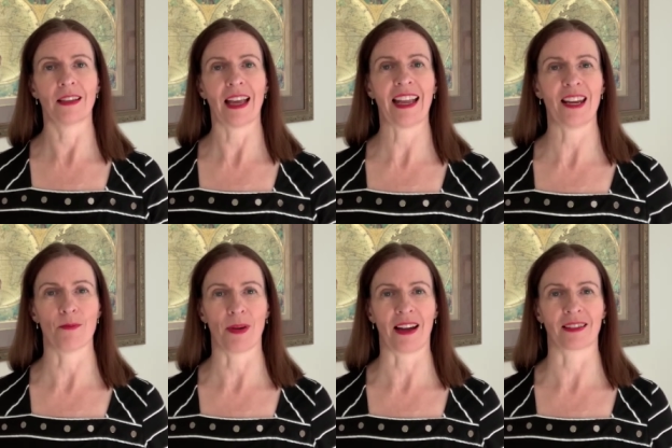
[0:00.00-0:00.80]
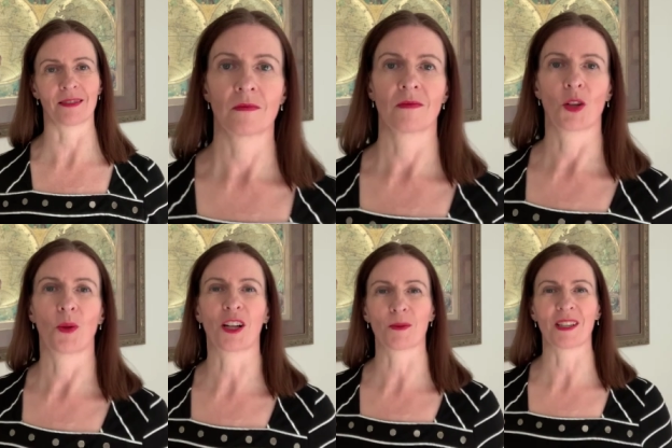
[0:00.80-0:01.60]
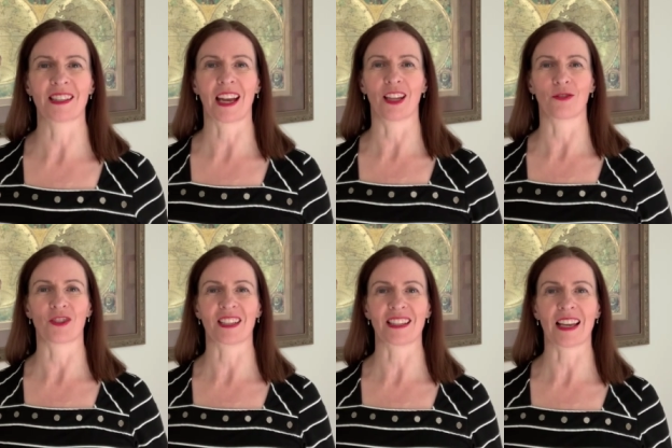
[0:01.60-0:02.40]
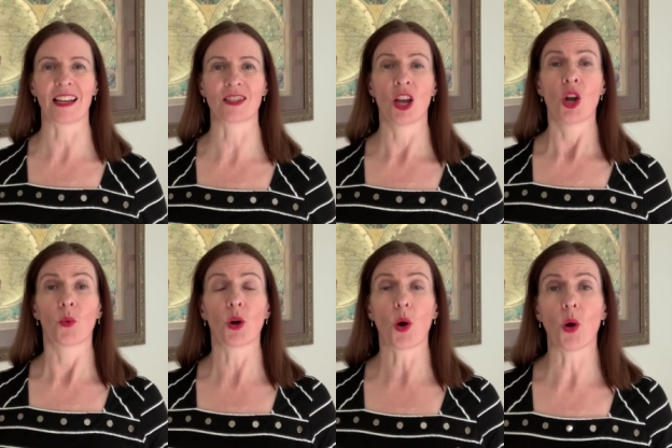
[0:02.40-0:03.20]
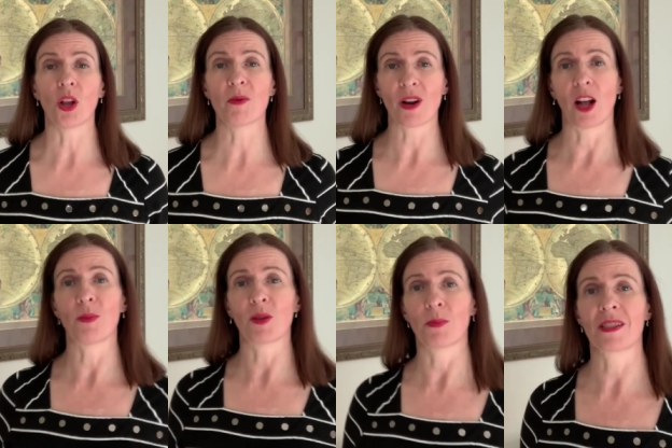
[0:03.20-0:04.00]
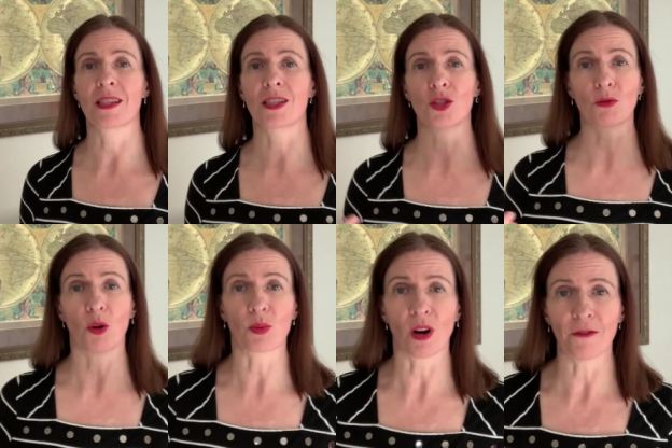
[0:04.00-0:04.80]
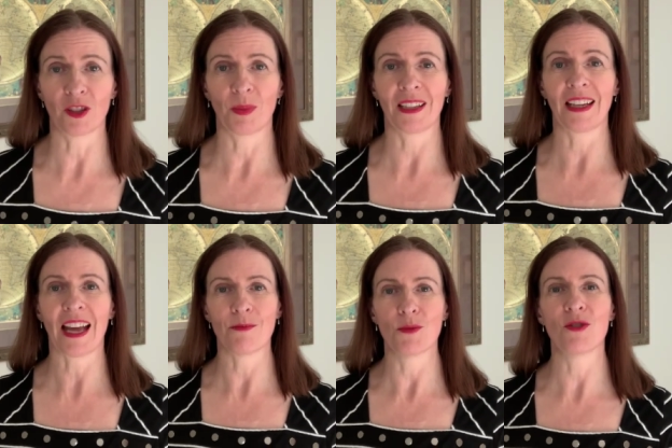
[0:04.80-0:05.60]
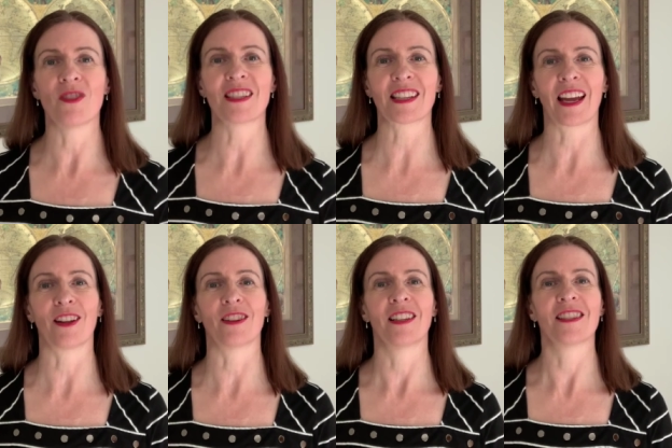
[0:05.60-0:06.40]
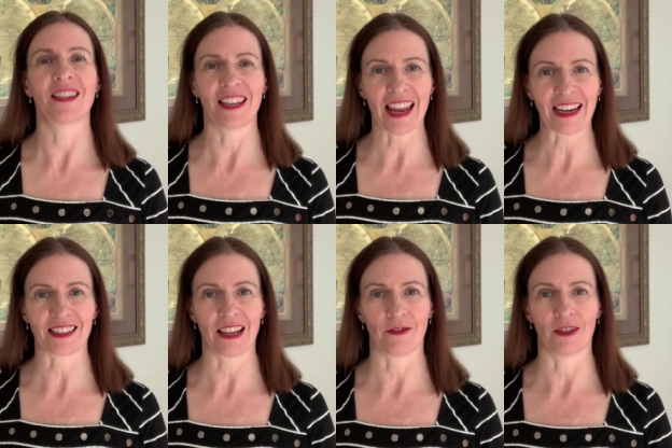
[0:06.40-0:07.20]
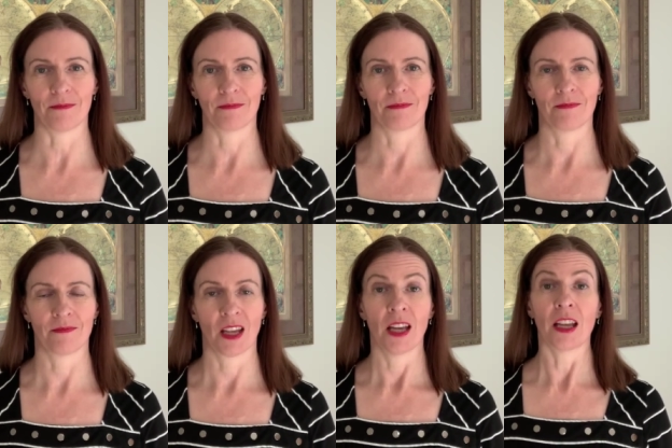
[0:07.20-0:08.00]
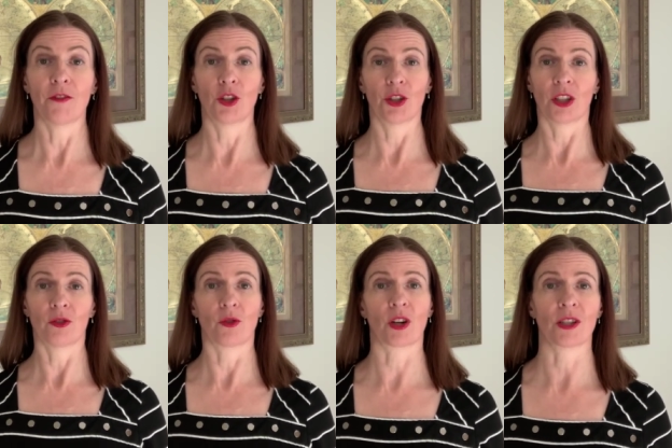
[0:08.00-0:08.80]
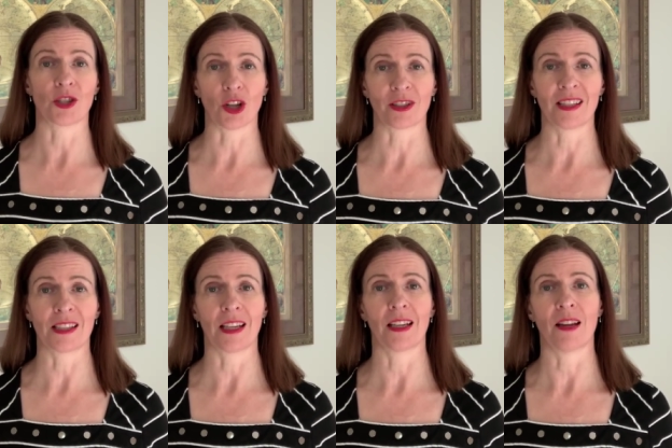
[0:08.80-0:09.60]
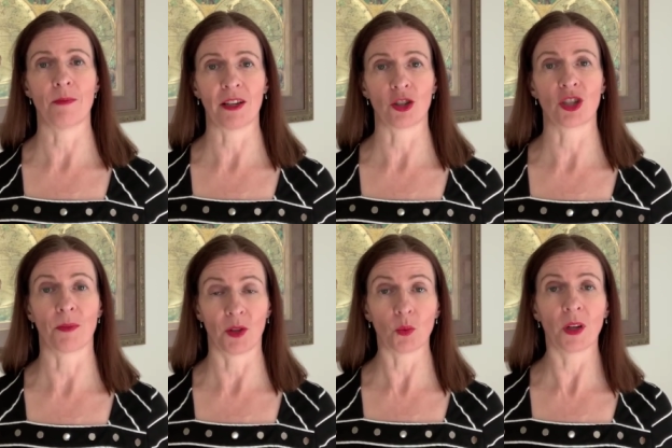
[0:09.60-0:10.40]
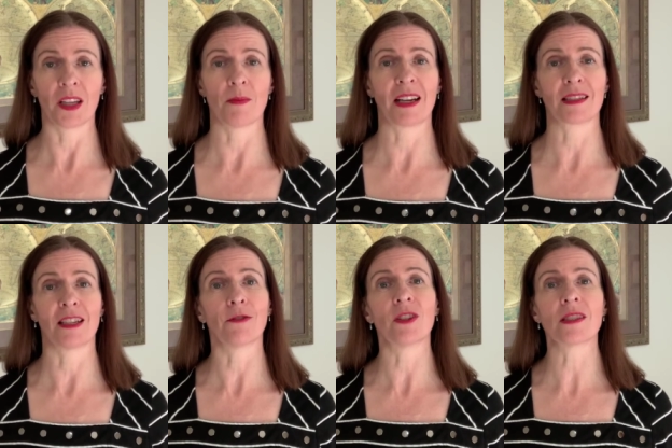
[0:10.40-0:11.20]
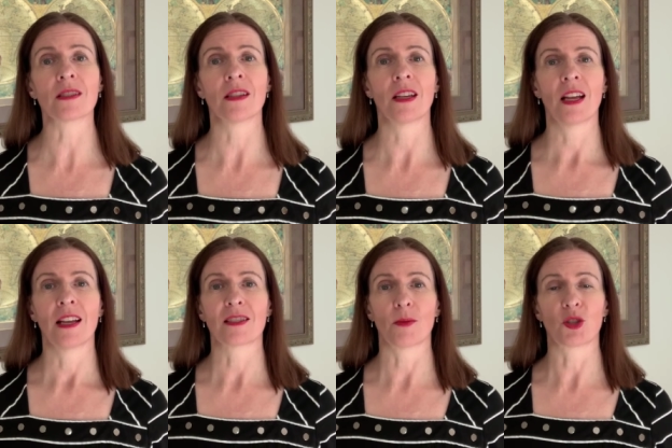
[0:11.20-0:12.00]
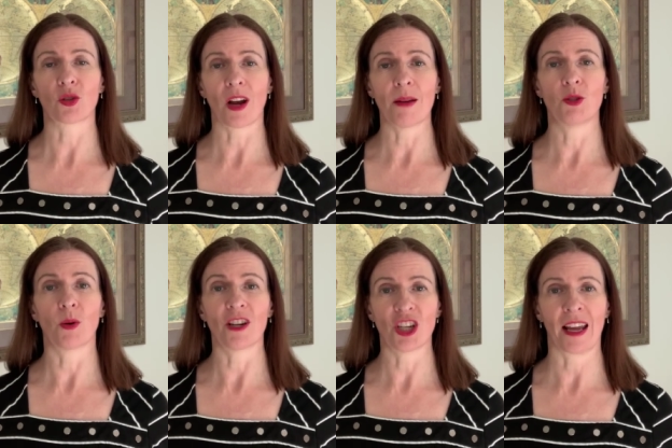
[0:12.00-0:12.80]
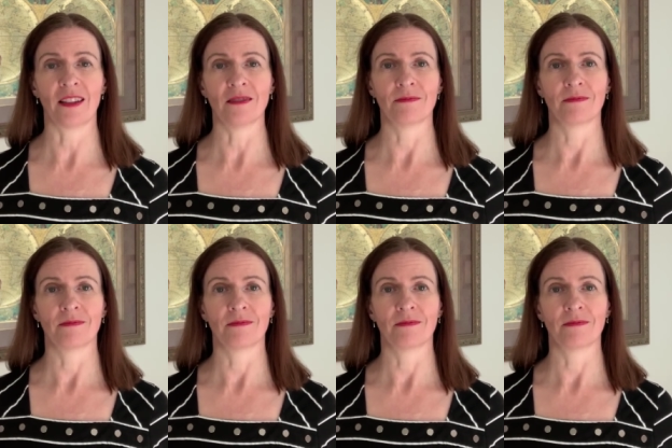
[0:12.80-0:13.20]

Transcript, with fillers: and impact. Welcome to Scaling for Success. We're all about helping businesses grow profitably and move and scale to the next level. If you're looking for consultancy and mentorship that really makes a difference, subscribe to our channel